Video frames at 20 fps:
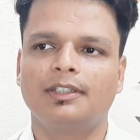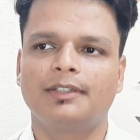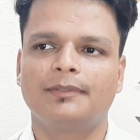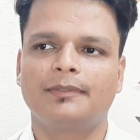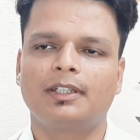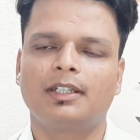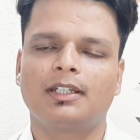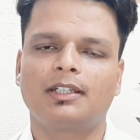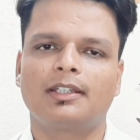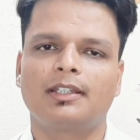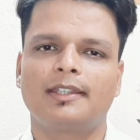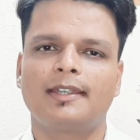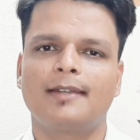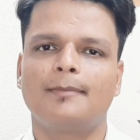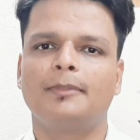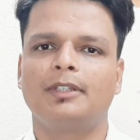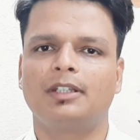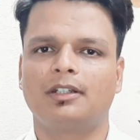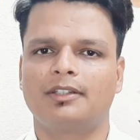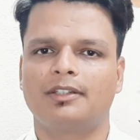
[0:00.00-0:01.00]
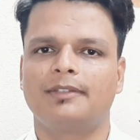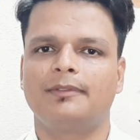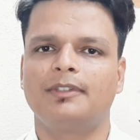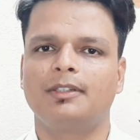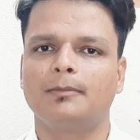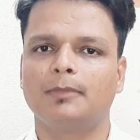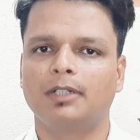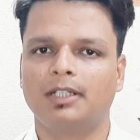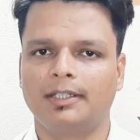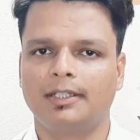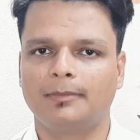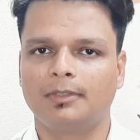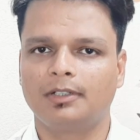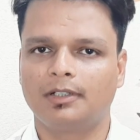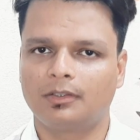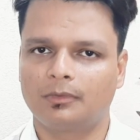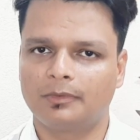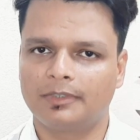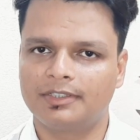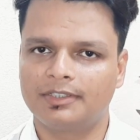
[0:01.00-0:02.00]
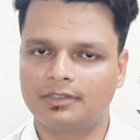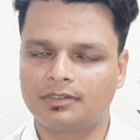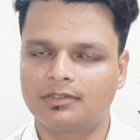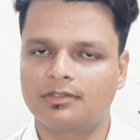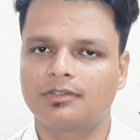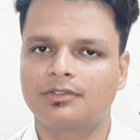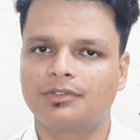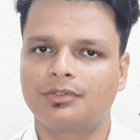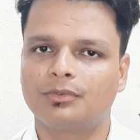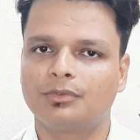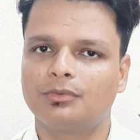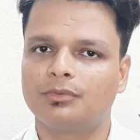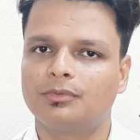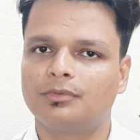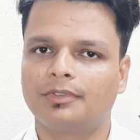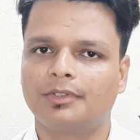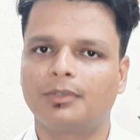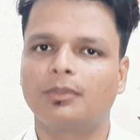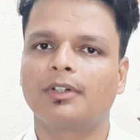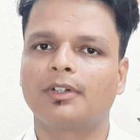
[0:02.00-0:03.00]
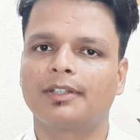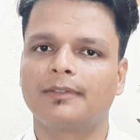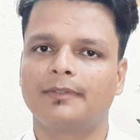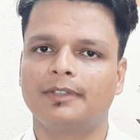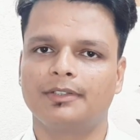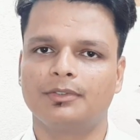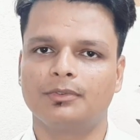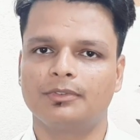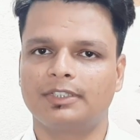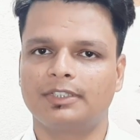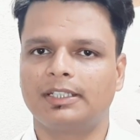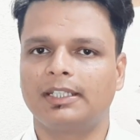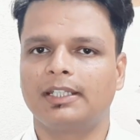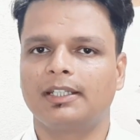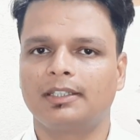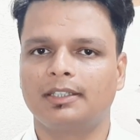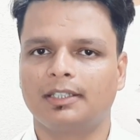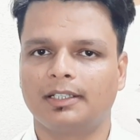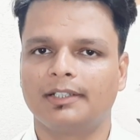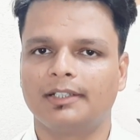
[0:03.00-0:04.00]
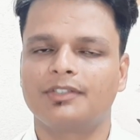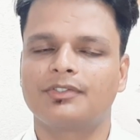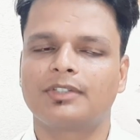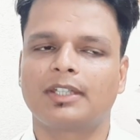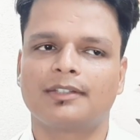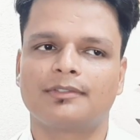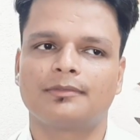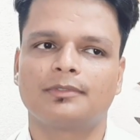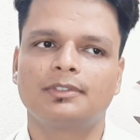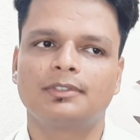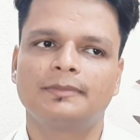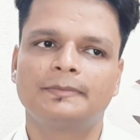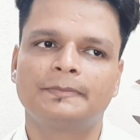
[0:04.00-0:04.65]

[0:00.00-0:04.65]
In fact, I have been receiving multiple requests to record the videos in English as well.